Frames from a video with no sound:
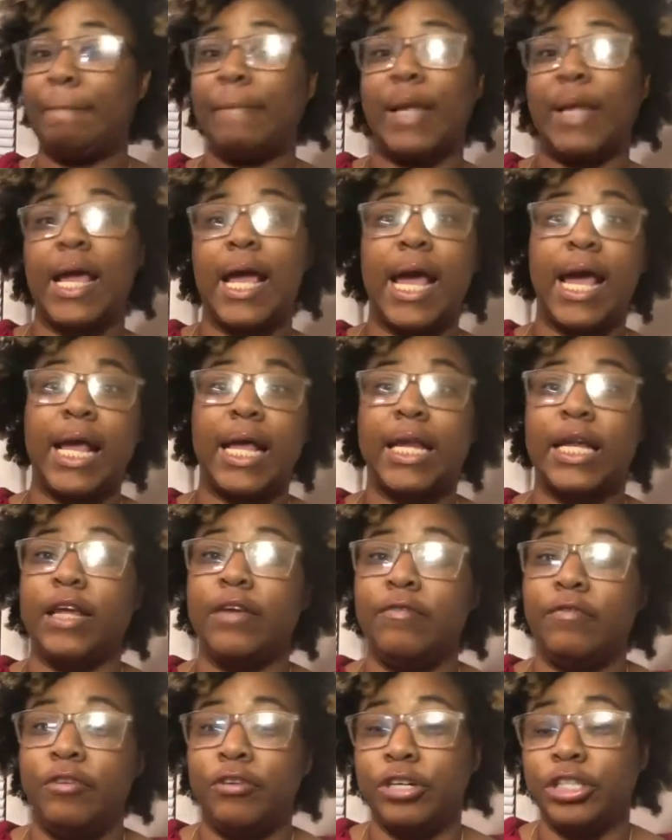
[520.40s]
And
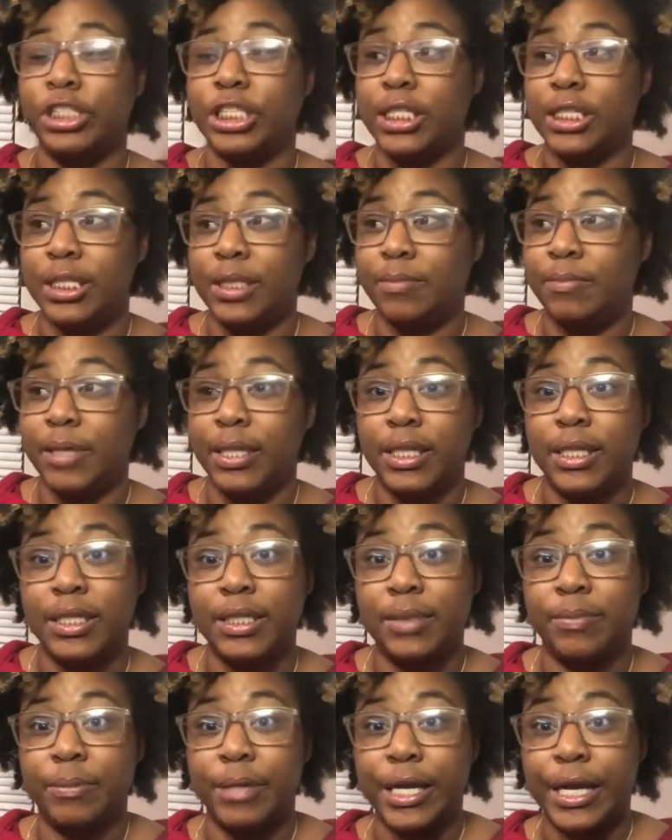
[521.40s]
if your JCPenney
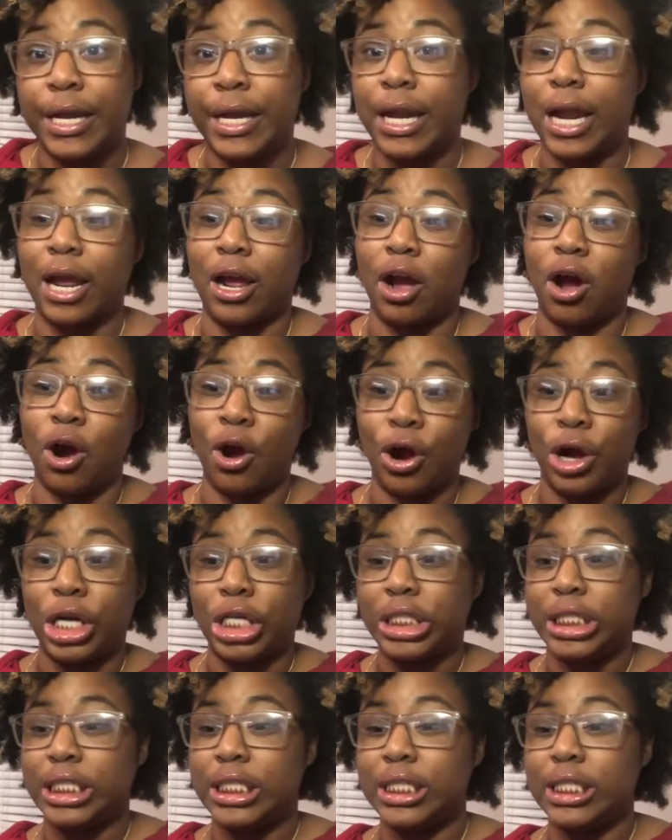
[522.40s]
is big like
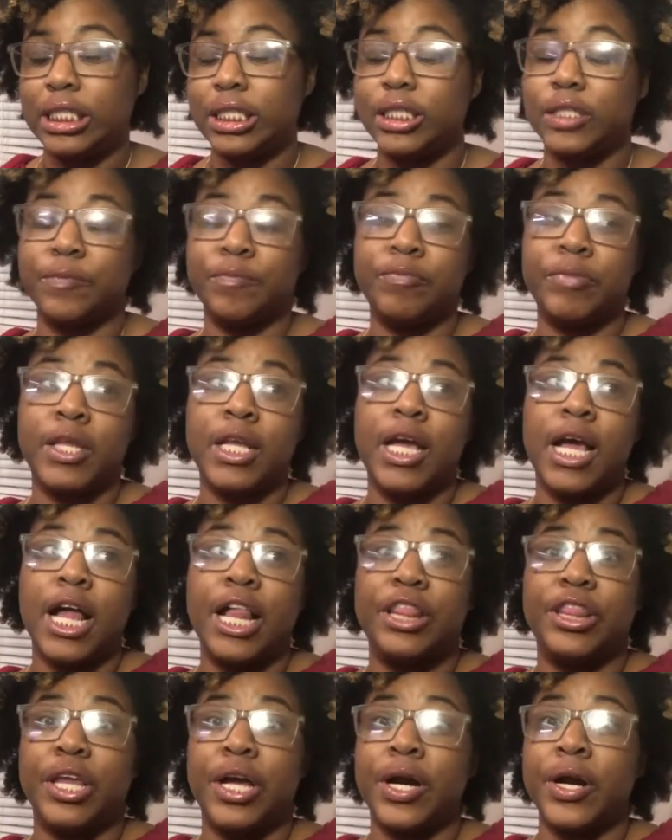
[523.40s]
ours is,
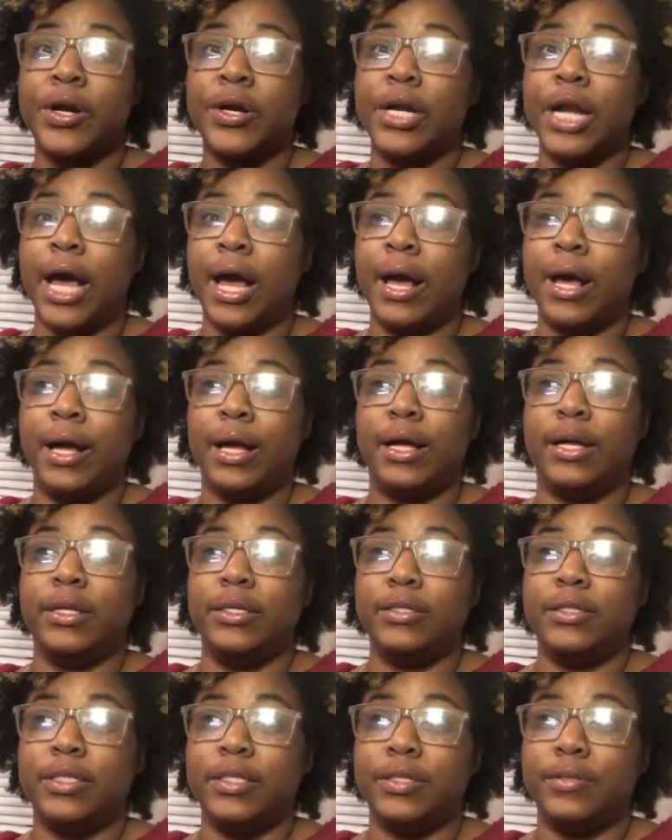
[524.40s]
they're not
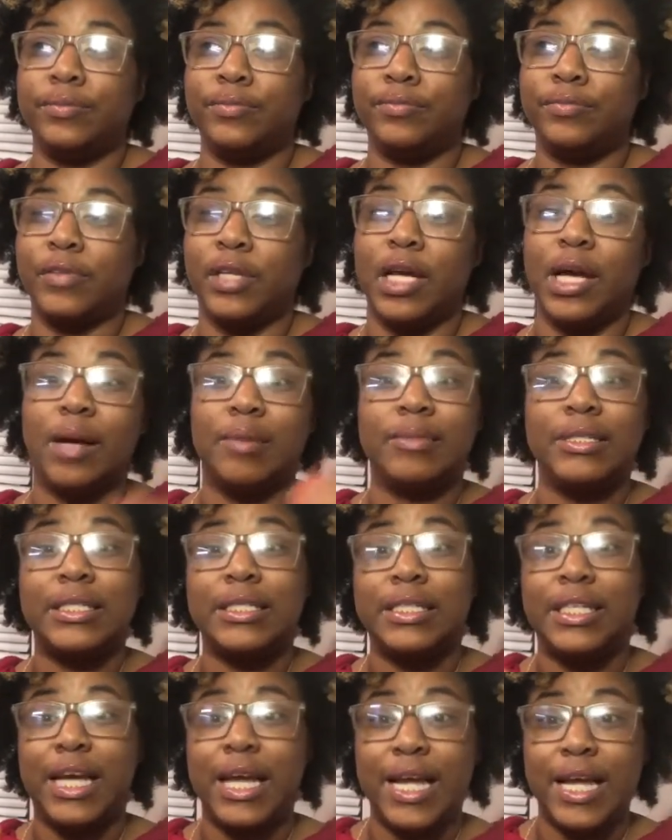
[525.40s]
up to
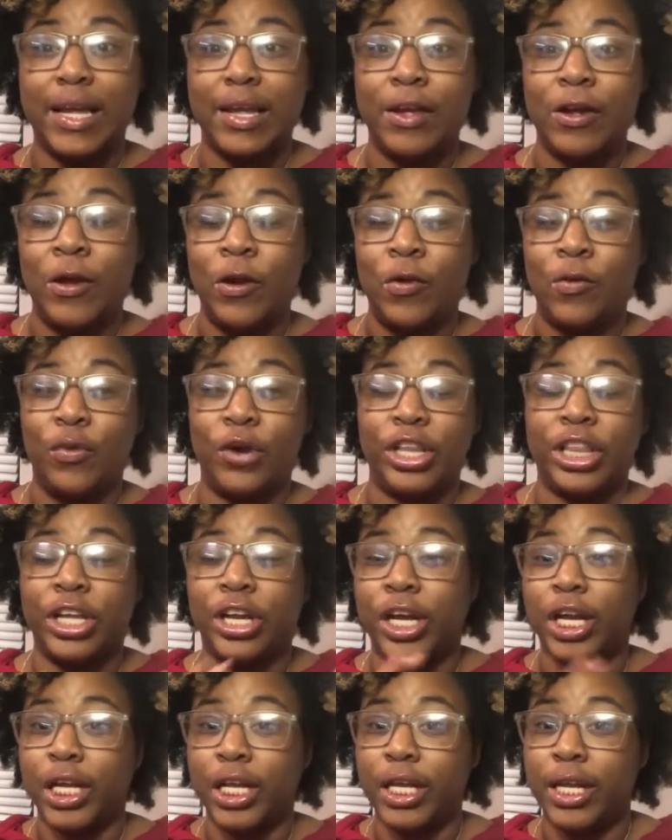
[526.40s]
date with
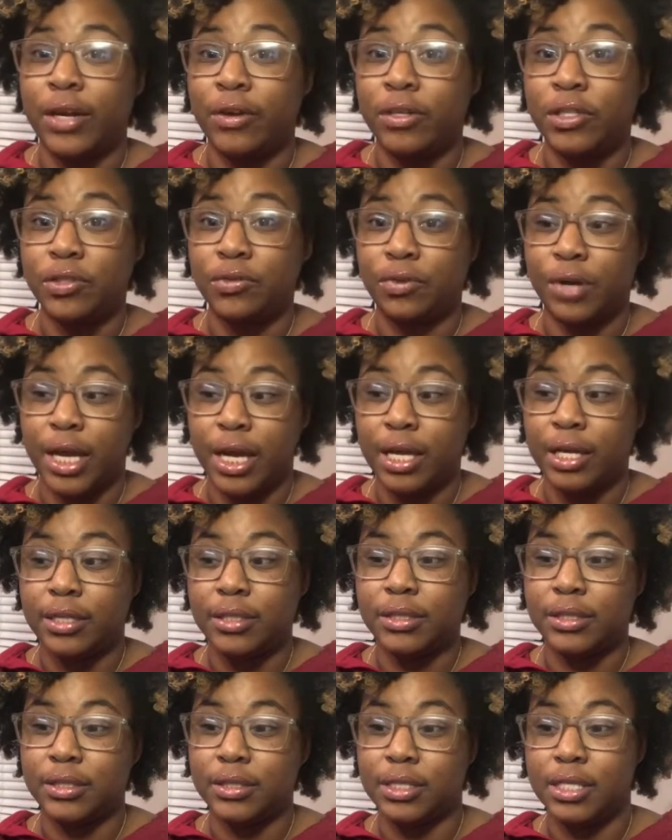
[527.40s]
their clearance racks.
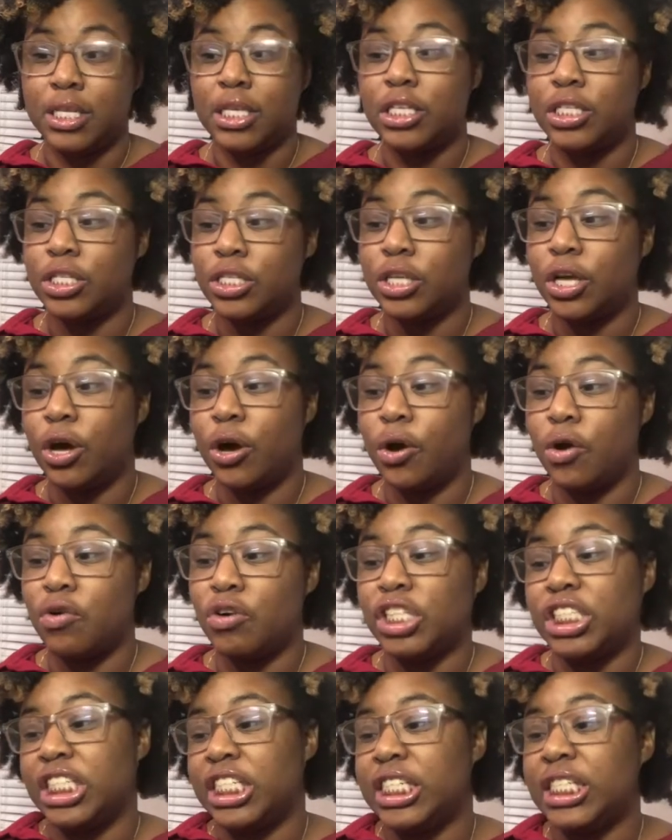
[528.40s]
So
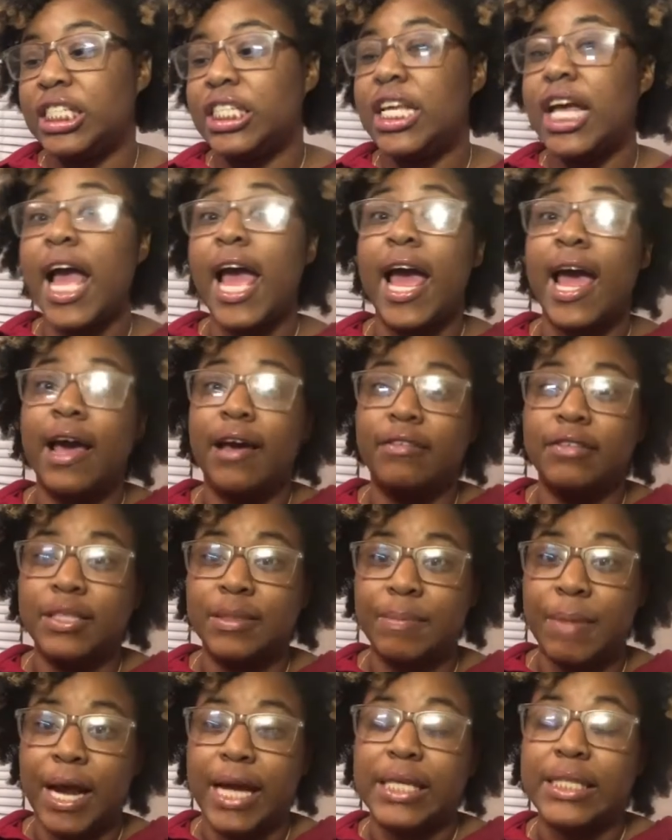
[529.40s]
just have
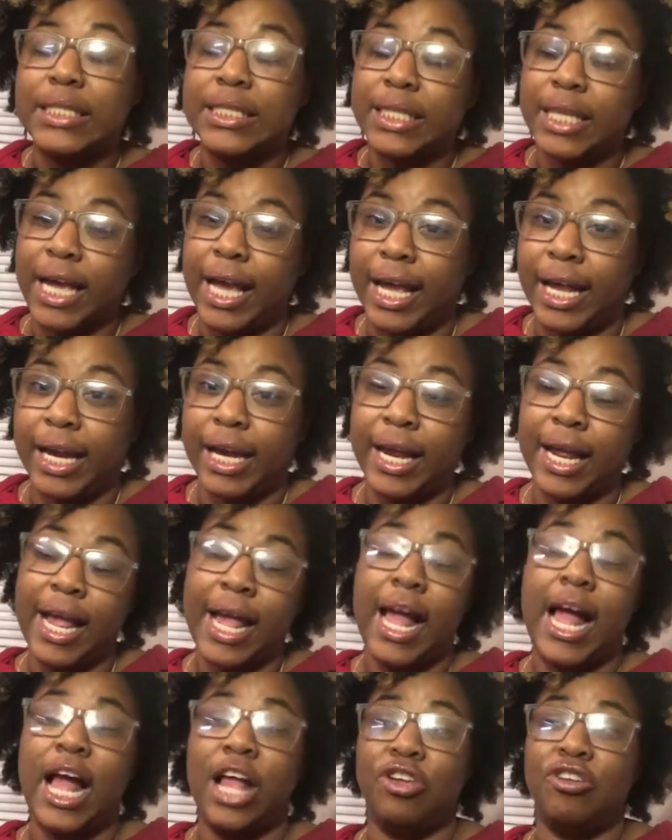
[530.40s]
somebody scan it
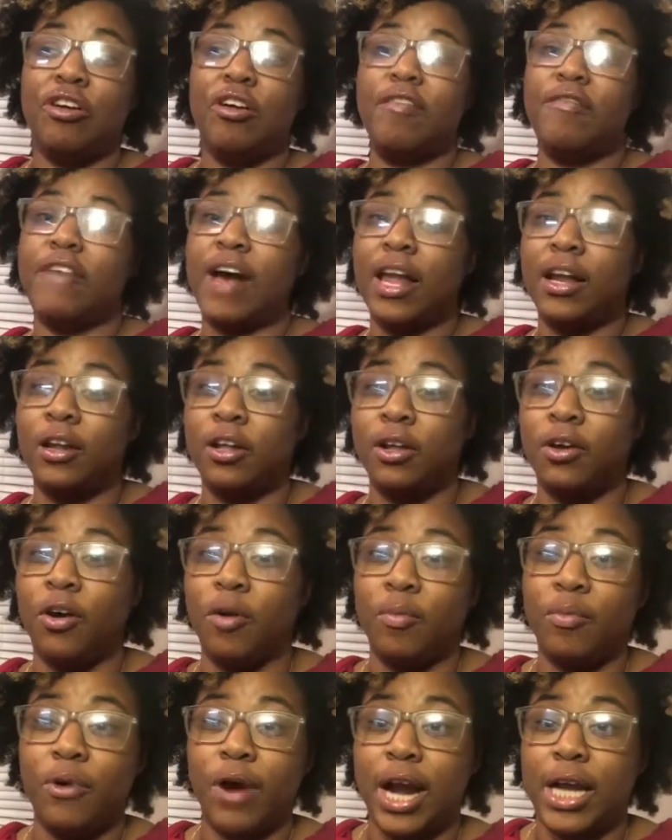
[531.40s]
and you'll find a lower
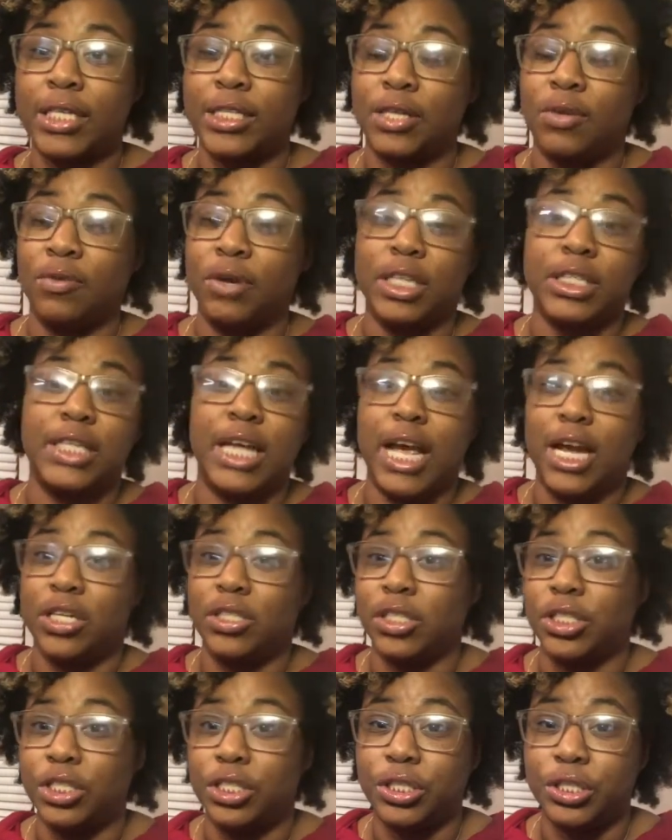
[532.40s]
price than what it's
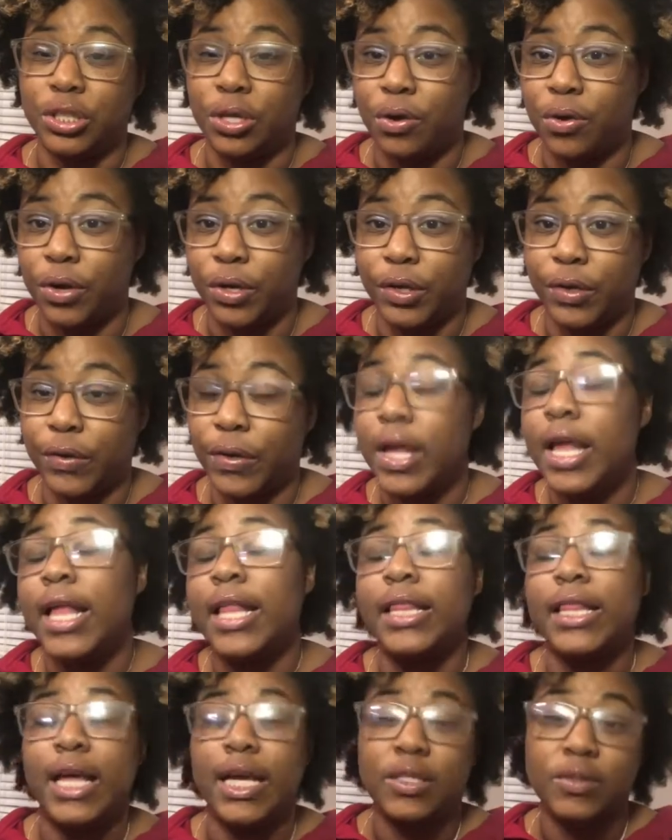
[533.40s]
actually showing you.
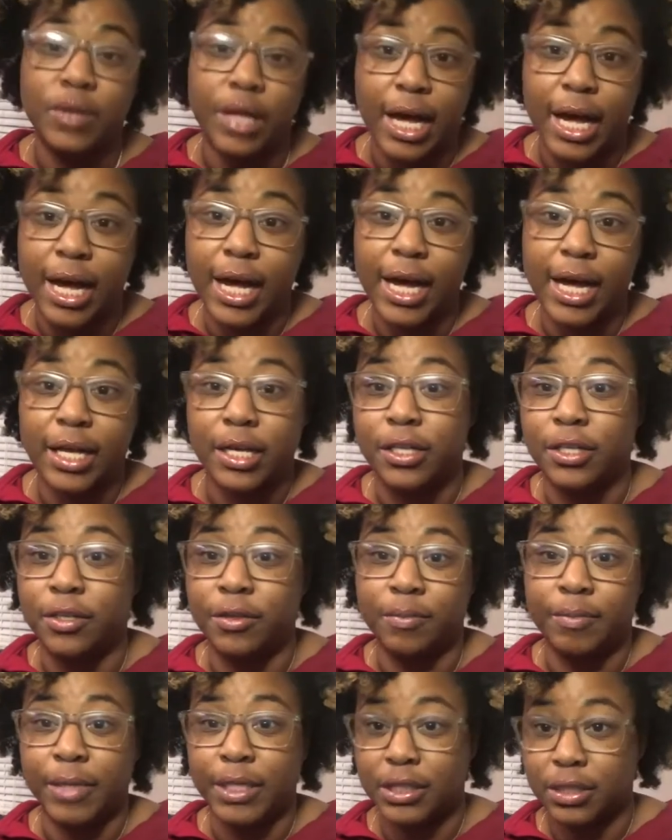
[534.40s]
That's what I had to do
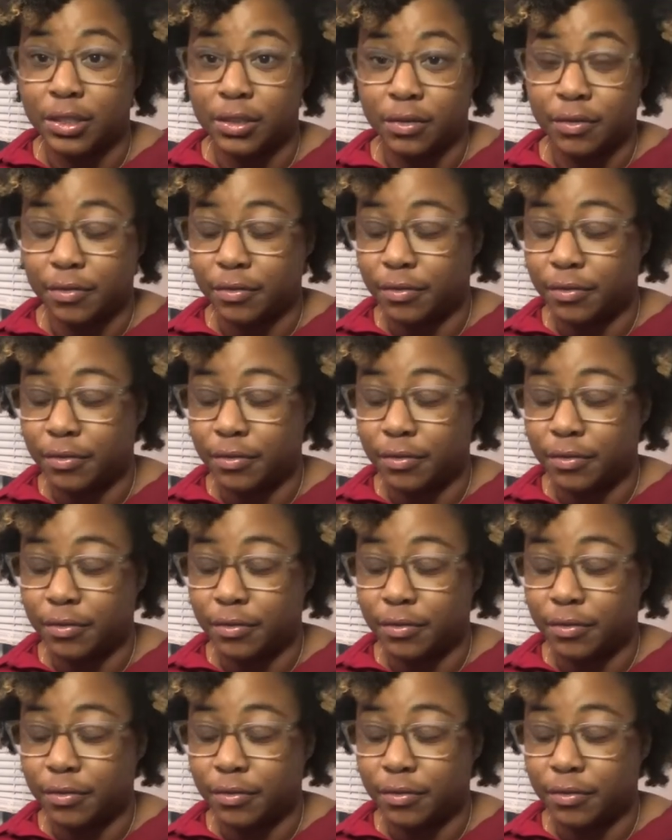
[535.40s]
myself.